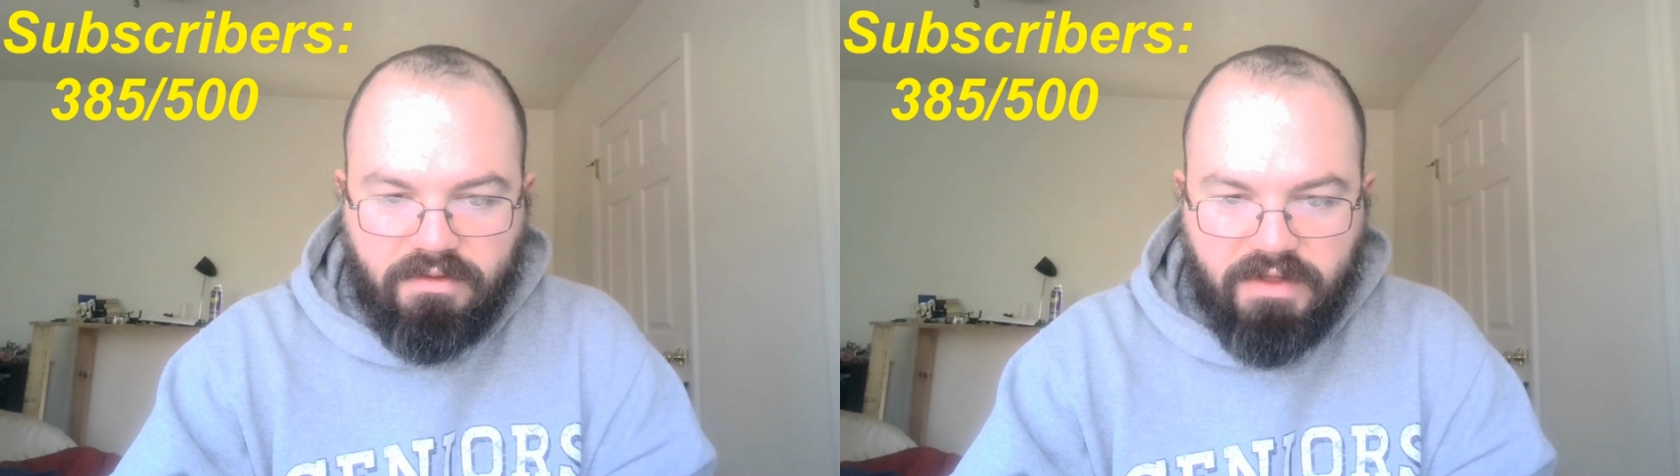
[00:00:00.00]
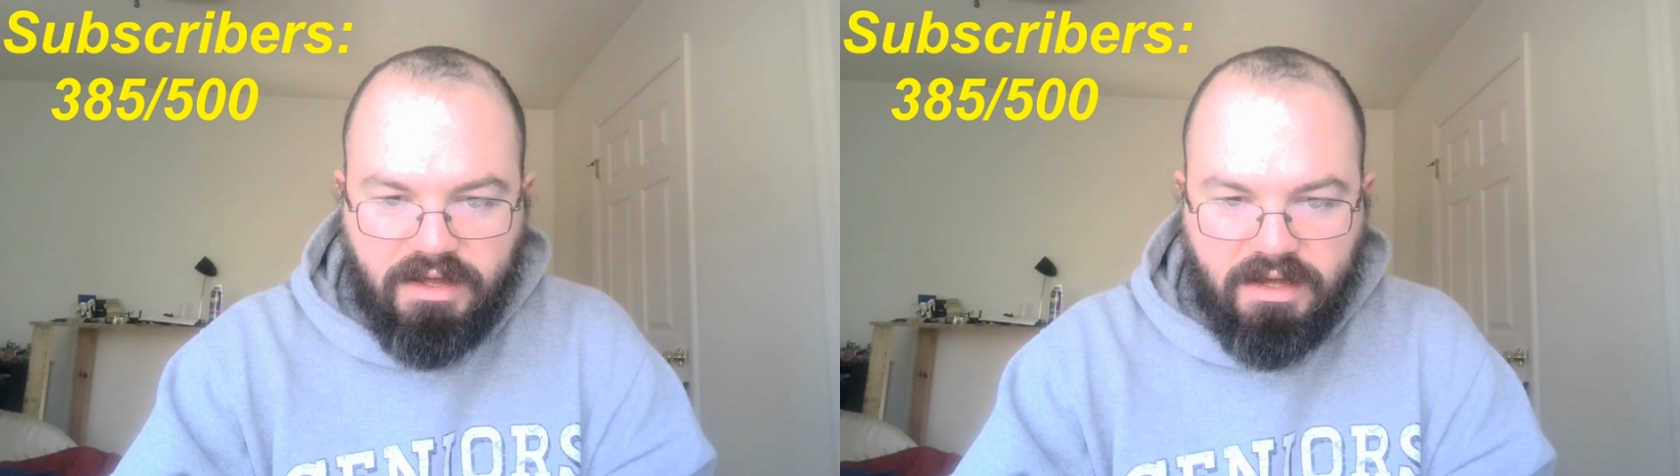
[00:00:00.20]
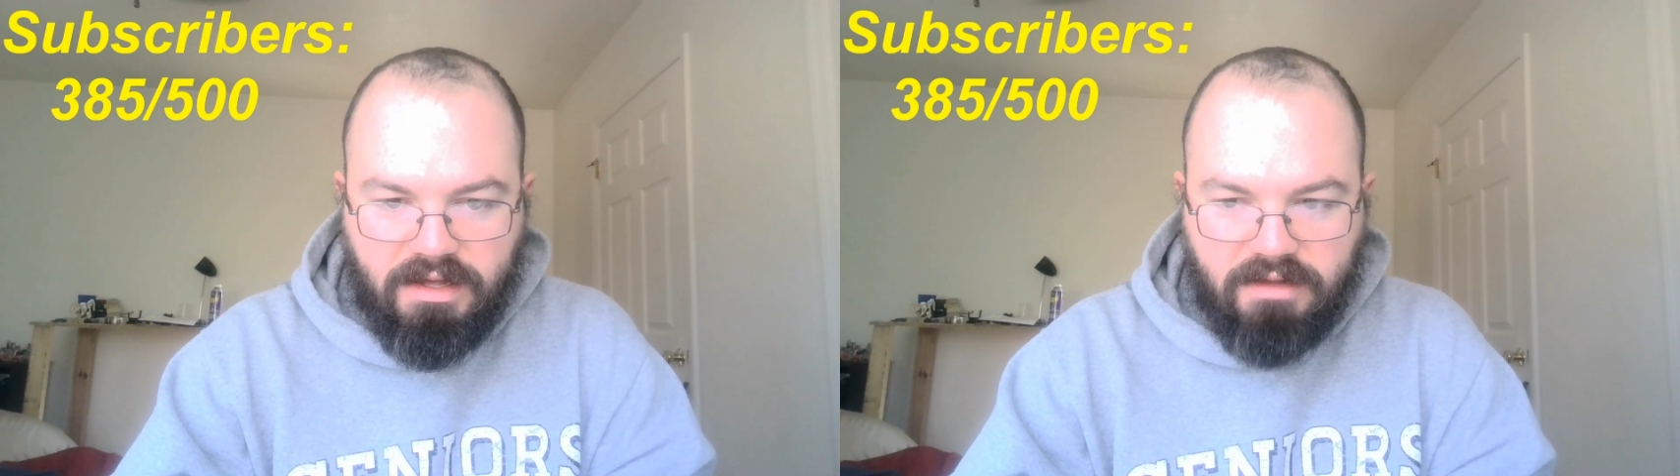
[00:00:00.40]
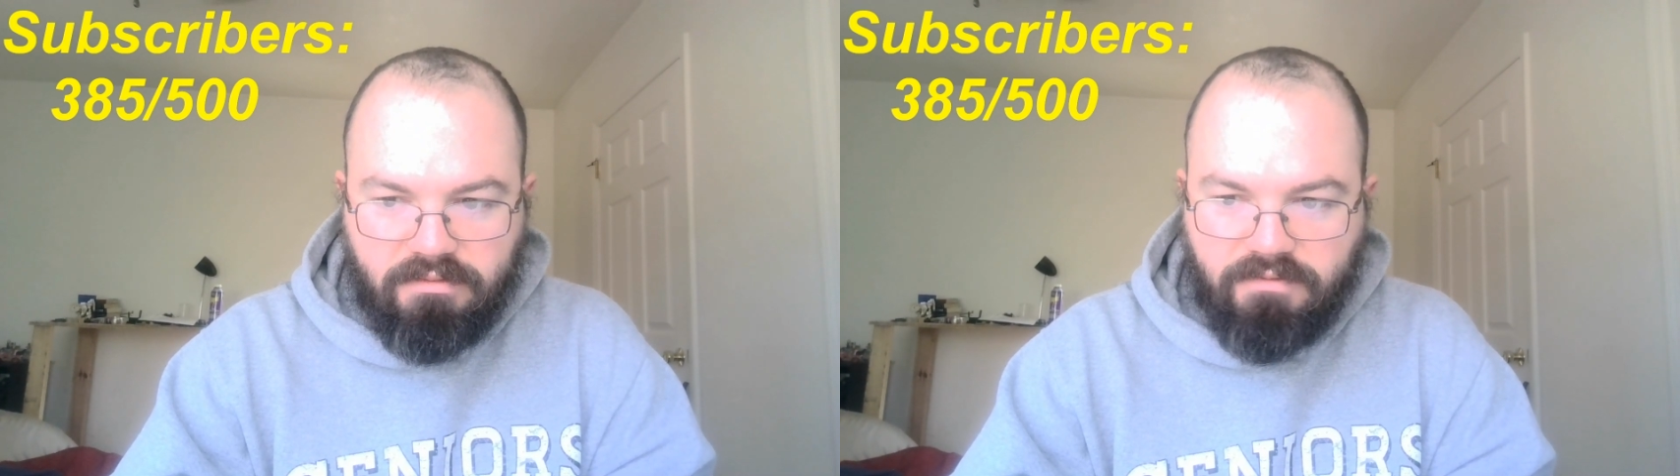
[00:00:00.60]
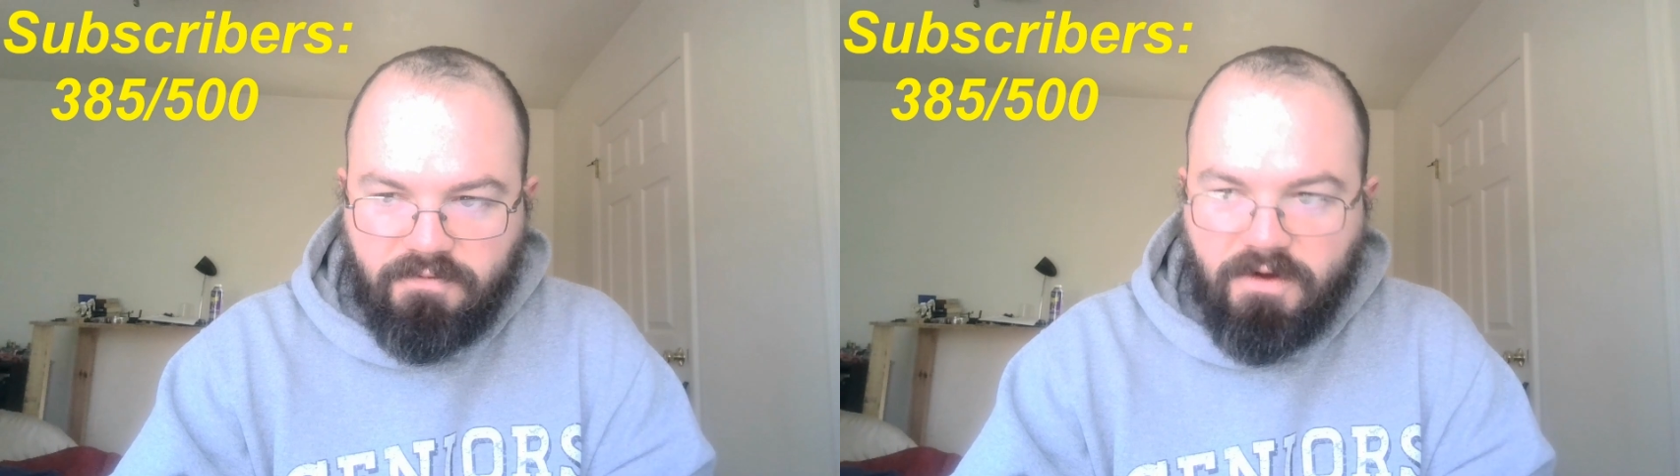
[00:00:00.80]
the uh,
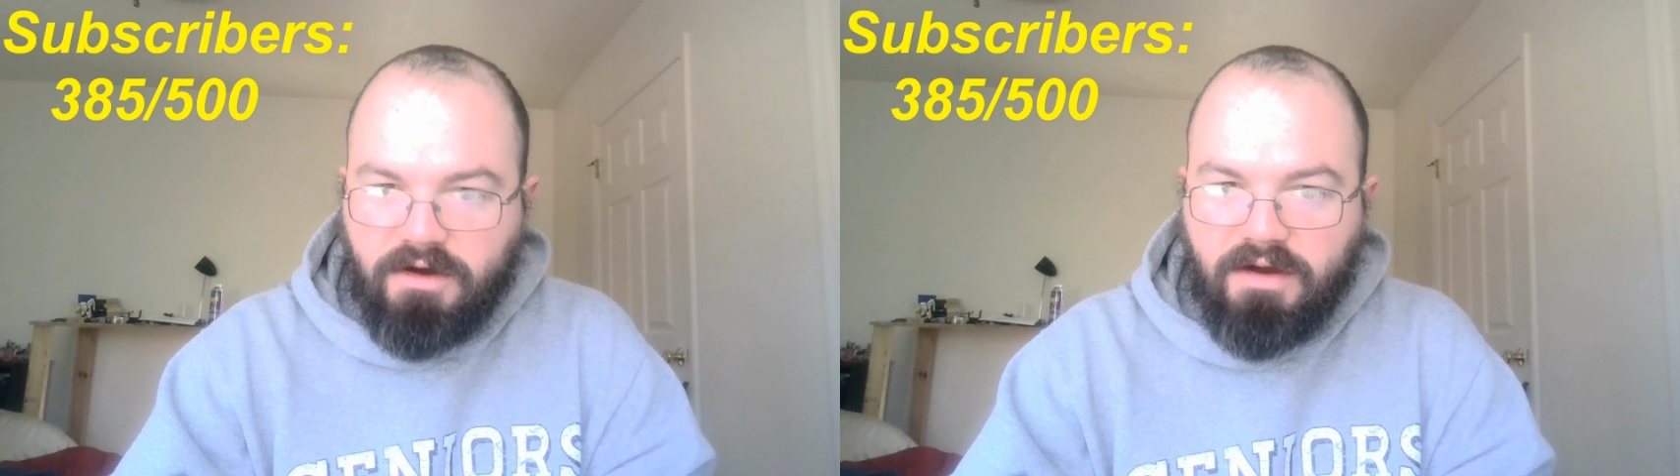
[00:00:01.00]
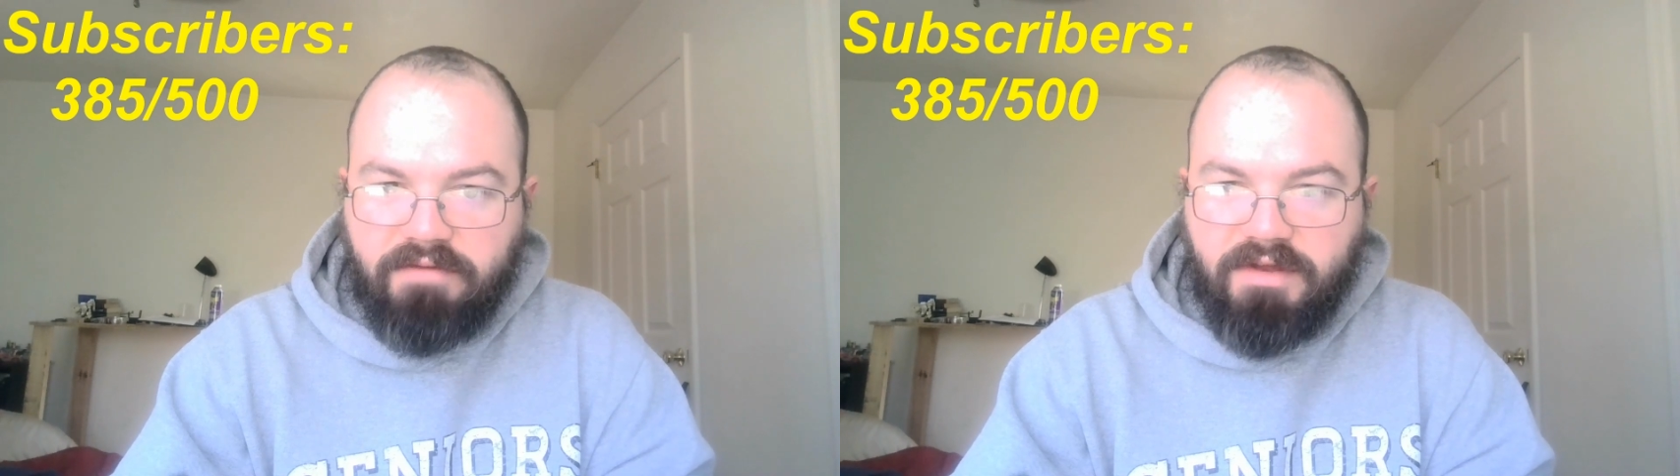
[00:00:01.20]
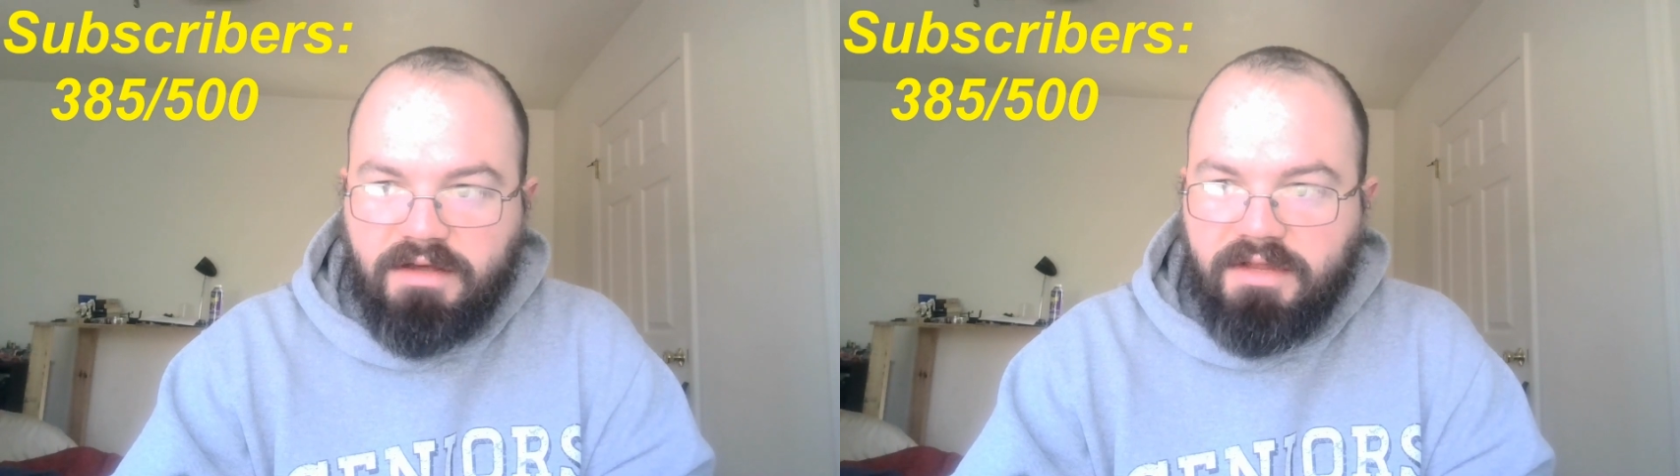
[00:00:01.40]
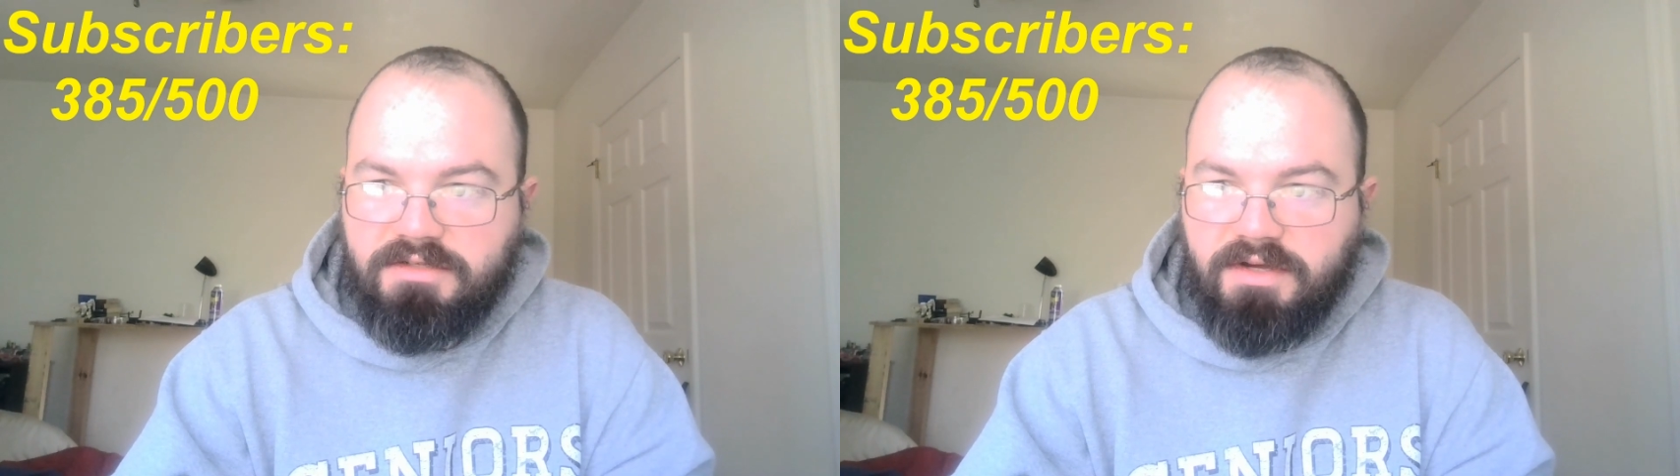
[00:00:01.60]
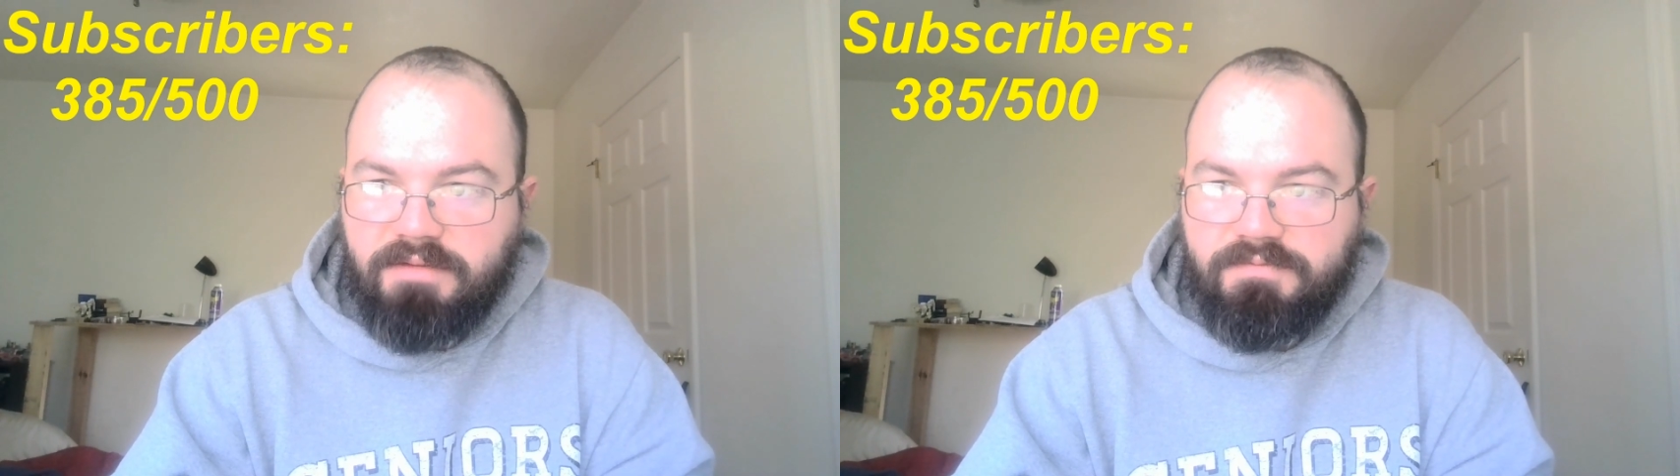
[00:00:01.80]
Far Cry video.
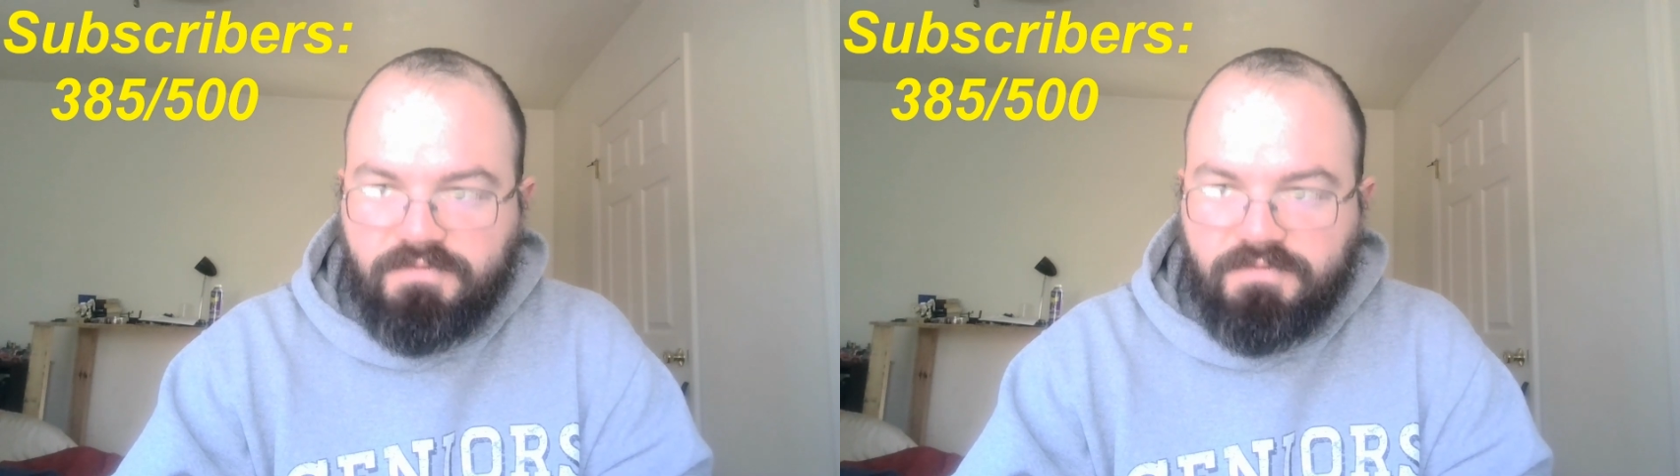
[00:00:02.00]
That's right.